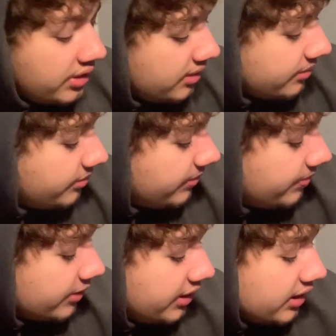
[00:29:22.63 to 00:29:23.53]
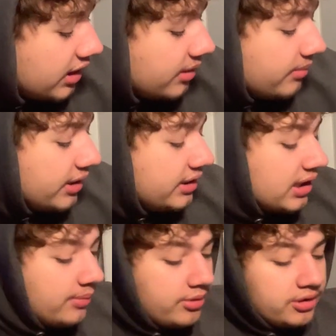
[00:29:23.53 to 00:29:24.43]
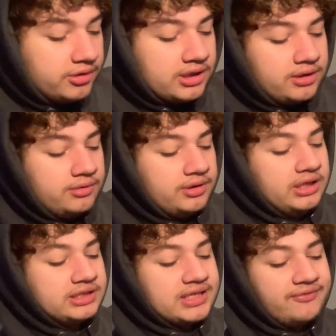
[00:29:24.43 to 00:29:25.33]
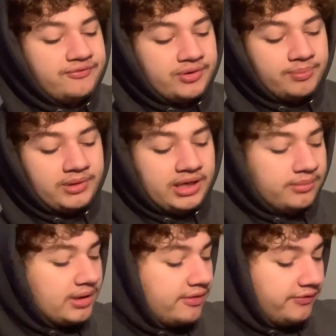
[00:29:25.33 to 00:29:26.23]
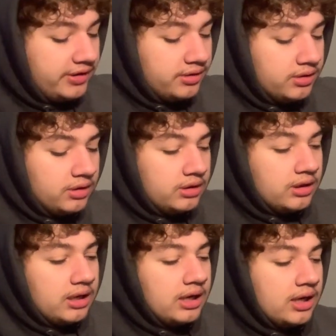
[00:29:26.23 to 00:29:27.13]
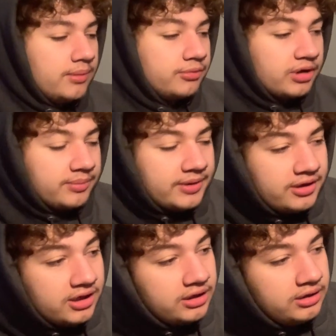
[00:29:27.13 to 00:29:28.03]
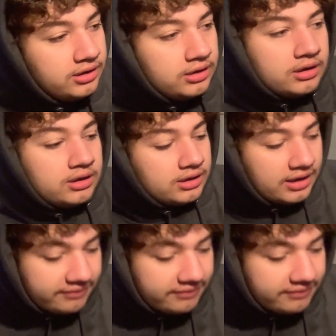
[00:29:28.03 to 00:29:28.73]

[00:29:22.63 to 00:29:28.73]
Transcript: I'm going to be putting on my topwater rod, the 7-foot medium heavy crankbait rod. I've